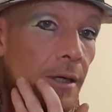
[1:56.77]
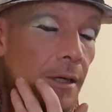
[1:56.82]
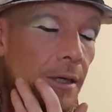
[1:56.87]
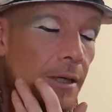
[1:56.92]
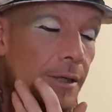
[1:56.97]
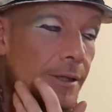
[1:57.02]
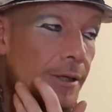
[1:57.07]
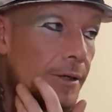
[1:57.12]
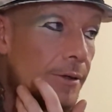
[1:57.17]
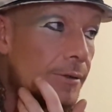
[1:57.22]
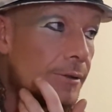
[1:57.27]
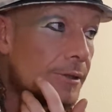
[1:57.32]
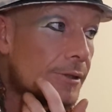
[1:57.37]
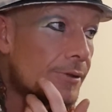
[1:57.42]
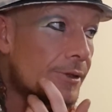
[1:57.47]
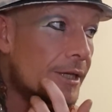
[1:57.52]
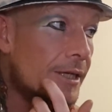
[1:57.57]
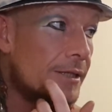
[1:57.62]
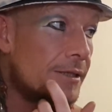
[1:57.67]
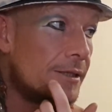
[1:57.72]
and the law's on
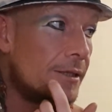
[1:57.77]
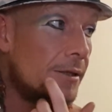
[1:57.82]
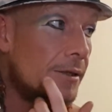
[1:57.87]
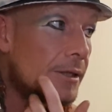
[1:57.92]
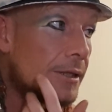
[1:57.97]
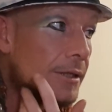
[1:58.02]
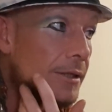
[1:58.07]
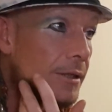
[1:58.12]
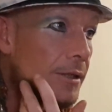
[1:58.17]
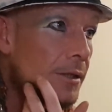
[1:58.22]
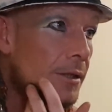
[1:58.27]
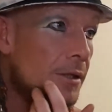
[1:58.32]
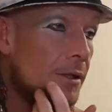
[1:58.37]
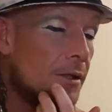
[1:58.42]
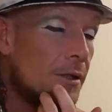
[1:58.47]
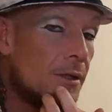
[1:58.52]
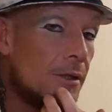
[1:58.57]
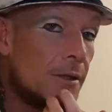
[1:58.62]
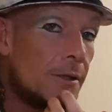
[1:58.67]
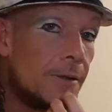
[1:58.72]
their side.
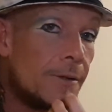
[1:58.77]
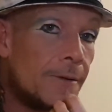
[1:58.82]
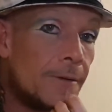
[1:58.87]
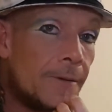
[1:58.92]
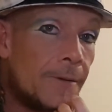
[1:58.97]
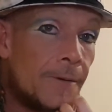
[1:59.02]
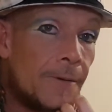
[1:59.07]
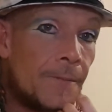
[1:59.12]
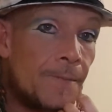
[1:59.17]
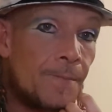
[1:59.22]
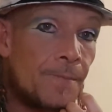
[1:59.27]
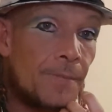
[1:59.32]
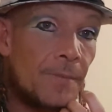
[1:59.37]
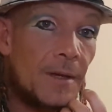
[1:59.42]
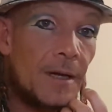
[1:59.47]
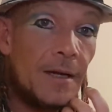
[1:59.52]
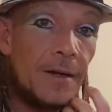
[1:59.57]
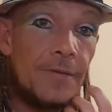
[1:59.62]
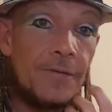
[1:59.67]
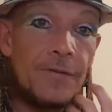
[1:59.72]

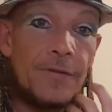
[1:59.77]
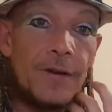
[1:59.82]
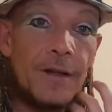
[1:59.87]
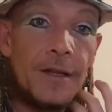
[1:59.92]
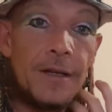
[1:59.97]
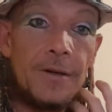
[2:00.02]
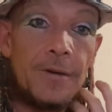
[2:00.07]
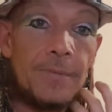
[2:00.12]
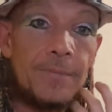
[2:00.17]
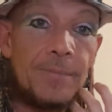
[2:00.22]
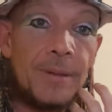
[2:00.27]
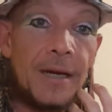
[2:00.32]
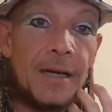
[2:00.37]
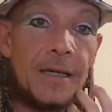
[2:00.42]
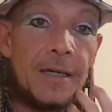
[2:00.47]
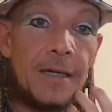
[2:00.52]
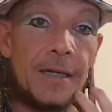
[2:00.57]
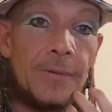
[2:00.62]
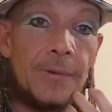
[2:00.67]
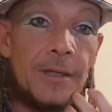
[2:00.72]
They they're not paying
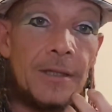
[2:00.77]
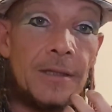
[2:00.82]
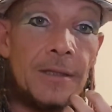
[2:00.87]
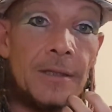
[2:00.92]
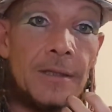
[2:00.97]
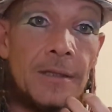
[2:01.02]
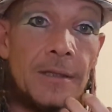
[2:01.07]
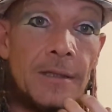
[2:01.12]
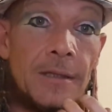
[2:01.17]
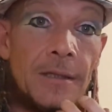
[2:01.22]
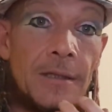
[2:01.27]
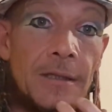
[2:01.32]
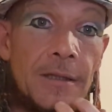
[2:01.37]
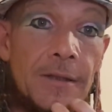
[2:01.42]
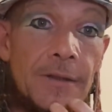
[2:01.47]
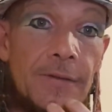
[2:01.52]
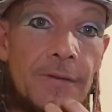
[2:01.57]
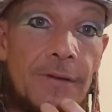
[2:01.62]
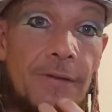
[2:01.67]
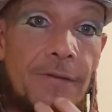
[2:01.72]
anyone
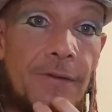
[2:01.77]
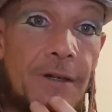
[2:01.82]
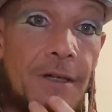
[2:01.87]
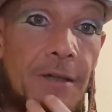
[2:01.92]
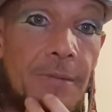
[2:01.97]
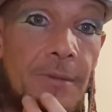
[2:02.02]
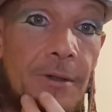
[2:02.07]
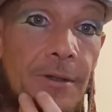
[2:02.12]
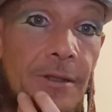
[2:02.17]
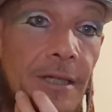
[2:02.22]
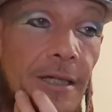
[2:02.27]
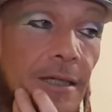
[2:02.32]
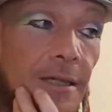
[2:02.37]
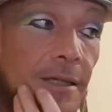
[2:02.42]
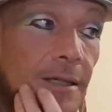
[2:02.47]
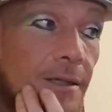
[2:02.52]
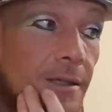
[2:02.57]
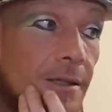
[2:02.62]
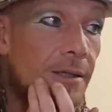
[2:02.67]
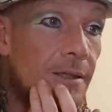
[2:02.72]
the fucking music.
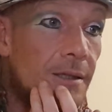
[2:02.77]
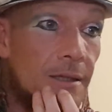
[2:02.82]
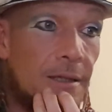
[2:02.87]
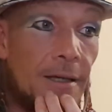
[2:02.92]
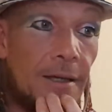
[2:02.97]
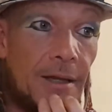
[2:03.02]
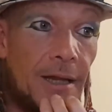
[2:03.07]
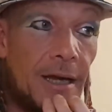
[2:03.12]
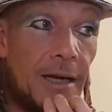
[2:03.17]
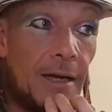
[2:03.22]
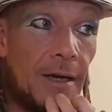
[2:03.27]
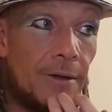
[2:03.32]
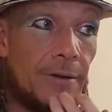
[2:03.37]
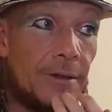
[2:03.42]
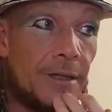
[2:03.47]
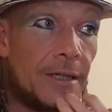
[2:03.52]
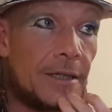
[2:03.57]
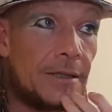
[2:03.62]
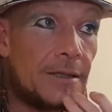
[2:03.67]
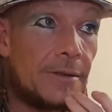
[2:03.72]
They own
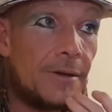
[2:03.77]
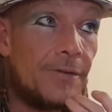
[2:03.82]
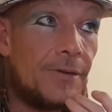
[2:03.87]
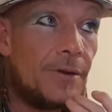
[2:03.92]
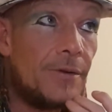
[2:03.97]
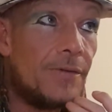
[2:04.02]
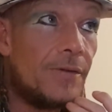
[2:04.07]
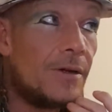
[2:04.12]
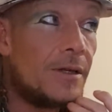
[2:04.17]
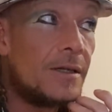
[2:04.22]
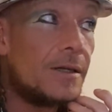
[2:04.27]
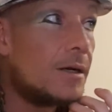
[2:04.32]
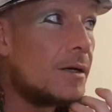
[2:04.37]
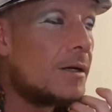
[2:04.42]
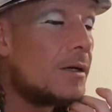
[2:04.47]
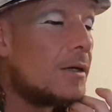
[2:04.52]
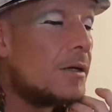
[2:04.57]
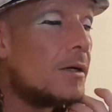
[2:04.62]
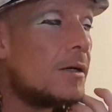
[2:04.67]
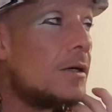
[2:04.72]
it. So if you, uh,
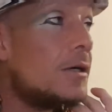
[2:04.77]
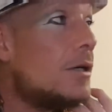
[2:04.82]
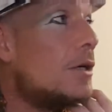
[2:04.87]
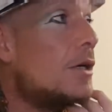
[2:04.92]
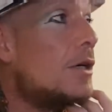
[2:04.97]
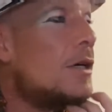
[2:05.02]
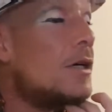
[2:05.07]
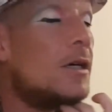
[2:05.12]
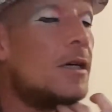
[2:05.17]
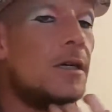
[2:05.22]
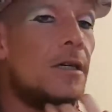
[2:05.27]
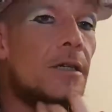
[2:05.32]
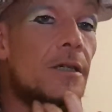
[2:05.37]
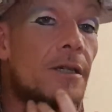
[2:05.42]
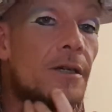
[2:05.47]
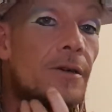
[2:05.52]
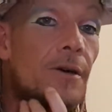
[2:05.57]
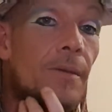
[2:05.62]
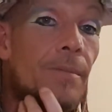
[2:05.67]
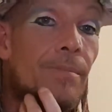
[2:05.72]
oh,
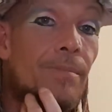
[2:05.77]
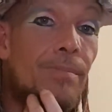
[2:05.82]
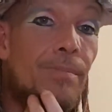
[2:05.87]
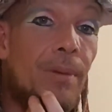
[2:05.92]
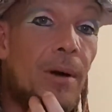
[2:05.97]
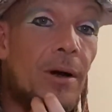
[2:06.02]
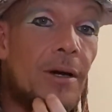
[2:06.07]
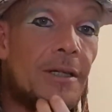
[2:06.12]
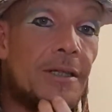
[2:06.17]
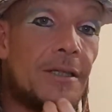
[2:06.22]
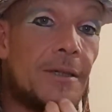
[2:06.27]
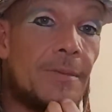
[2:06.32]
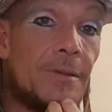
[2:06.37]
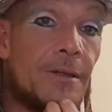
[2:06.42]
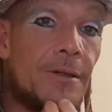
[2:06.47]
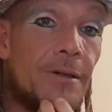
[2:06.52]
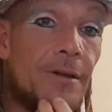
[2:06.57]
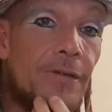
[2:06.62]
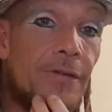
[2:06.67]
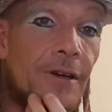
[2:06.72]
you've got to buy something
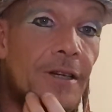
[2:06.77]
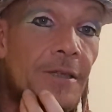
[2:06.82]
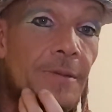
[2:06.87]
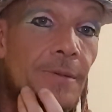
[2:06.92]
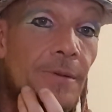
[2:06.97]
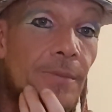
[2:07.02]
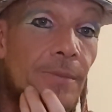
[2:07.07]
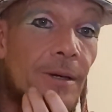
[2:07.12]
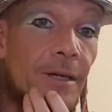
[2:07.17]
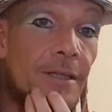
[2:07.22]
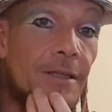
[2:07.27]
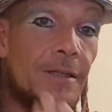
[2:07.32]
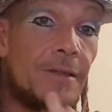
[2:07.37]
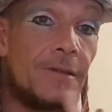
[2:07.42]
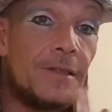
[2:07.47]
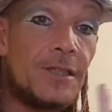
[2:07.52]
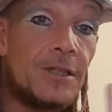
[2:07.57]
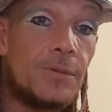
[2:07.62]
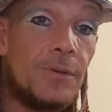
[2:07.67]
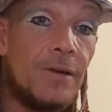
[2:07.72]
on your Facebook page, you can
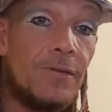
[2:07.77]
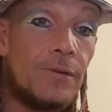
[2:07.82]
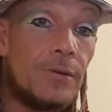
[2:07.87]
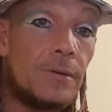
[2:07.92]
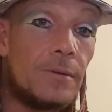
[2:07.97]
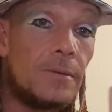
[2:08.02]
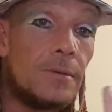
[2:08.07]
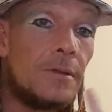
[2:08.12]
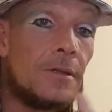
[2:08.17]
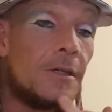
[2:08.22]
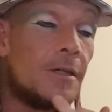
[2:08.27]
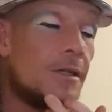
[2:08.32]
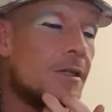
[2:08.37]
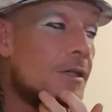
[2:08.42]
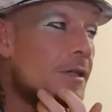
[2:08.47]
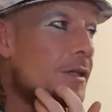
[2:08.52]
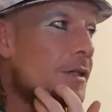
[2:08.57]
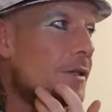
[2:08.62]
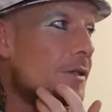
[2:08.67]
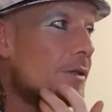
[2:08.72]
swivel.
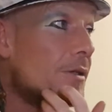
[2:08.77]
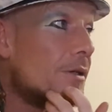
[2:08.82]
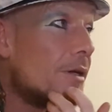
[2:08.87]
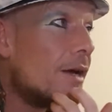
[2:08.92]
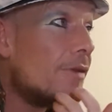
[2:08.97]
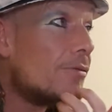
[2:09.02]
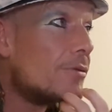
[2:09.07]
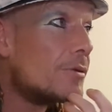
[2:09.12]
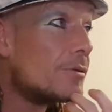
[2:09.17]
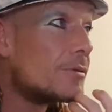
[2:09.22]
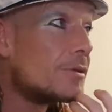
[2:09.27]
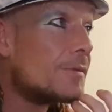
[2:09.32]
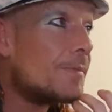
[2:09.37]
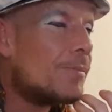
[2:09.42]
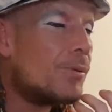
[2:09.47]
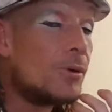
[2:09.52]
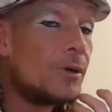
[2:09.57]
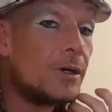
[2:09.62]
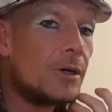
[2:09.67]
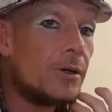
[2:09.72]
Everyone ought to
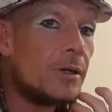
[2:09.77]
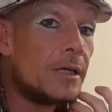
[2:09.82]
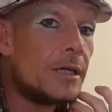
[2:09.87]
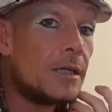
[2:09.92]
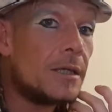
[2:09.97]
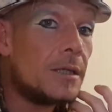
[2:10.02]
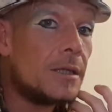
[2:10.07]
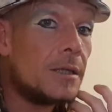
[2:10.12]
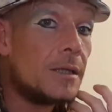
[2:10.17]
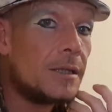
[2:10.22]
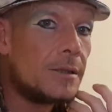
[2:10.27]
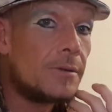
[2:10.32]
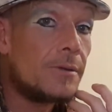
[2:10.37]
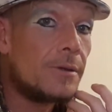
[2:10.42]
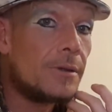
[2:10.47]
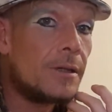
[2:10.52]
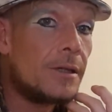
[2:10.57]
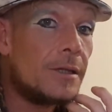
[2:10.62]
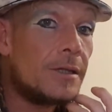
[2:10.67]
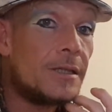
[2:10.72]
boycott it. That's,
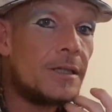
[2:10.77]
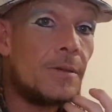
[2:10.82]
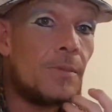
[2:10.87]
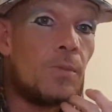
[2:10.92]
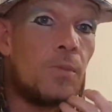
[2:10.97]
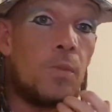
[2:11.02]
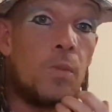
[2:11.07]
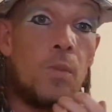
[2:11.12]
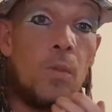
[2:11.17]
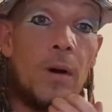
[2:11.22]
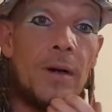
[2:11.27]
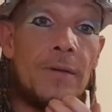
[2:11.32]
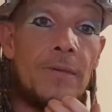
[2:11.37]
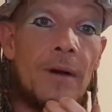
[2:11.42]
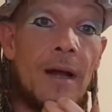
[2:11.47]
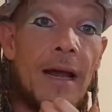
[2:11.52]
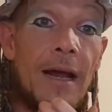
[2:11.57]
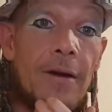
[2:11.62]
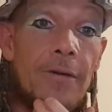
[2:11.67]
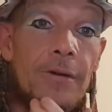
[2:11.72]
what, that's the one
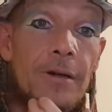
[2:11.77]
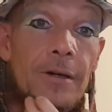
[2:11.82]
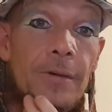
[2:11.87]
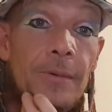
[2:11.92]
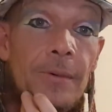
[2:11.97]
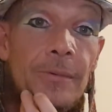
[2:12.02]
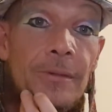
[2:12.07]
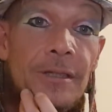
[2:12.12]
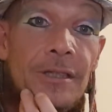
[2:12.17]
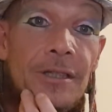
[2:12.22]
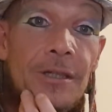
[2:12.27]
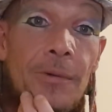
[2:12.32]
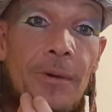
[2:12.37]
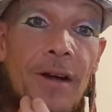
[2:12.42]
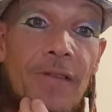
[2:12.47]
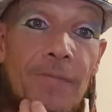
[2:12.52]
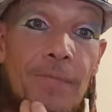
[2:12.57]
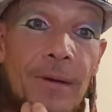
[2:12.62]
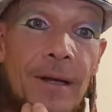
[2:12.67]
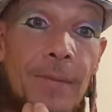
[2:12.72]
area where we still
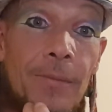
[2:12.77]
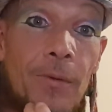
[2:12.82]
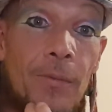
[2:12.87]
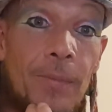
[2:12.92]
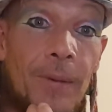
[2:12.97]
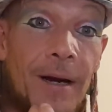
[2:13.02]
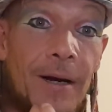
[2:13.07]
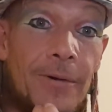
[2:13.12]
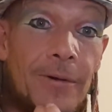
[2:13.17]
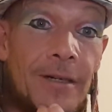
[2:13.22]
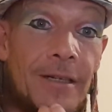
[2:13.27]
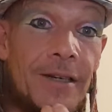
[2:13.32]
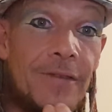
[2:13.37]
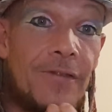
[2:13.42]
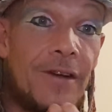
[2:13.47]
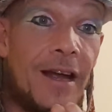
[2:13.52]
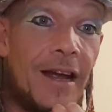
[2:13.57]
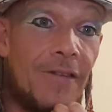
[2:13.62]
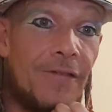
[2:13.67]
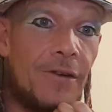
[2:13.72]
have people power. If
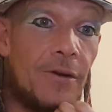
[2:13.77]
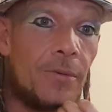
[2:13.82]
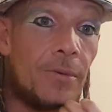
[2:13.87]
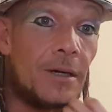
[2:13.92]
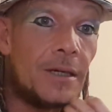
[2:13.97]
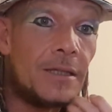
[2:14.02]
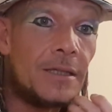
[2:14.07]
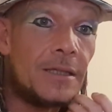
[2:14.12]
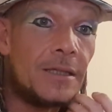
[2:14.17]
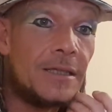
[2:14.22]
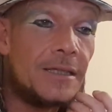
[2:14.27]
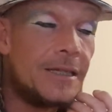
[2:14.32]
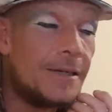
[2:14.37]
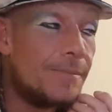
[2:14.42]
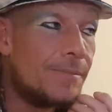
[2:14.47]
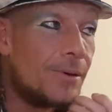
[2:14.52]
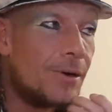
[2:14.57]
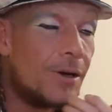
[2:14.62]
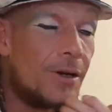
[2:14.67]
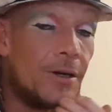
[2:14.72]
everyone didn't
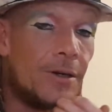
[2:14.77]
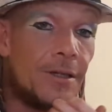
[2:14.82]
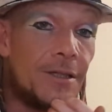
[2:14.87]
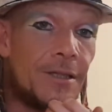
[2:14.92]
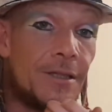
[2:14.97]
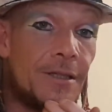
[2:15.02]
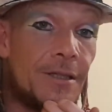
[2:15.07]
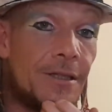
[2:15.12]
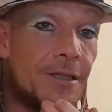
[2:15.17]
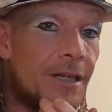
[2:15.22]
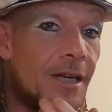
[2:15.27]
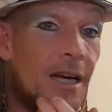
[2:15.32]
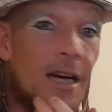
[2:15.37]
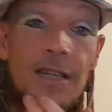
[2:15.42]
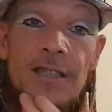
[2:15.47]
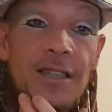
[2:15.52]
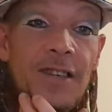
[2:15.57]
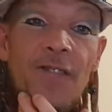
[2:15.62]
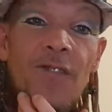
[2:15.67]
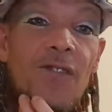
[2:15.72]
buy a license and
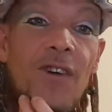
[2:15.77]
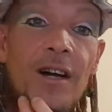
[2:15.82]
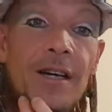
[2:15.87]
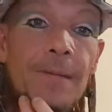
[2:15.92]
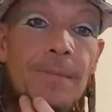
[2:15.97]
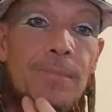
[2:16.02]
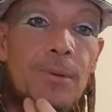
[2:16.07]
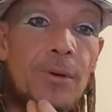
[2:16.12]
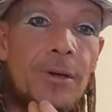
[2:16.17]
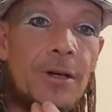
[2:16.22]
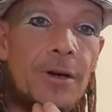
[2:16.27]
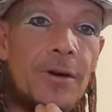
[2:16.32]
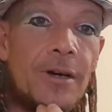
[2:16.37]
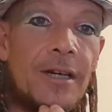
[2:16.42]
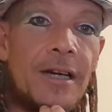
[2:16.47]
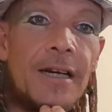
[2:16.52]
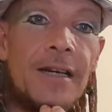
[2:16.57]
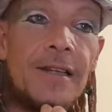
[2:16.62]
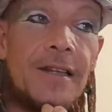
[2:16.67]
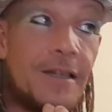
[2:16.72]
just fucking boycotted
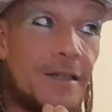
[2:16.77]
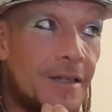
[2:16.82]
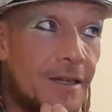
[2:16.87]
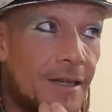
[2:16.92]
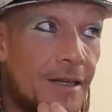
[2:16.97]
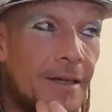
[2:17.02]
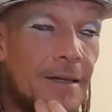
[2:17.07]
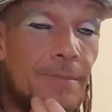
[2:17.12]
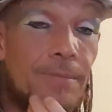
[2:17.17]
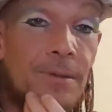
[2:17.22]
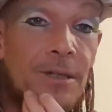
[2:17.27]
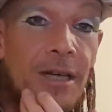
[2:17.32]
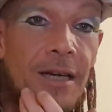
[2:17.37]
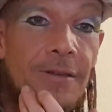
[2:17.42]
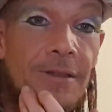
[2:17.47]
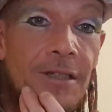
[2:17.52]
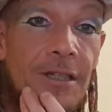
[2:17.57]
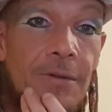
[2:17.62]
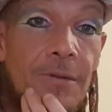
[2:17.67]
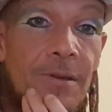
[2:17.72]
anything that they going
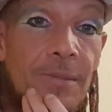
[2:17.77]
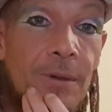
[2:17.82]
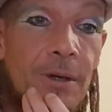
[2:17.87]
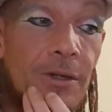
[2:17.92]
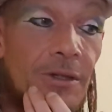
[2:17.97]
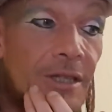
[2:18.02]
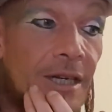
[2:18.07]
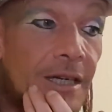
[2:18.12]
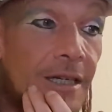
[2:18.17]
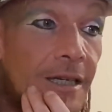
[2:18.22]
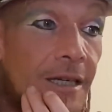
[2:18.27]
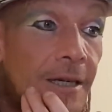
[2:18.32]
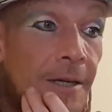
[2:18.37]
to do with music,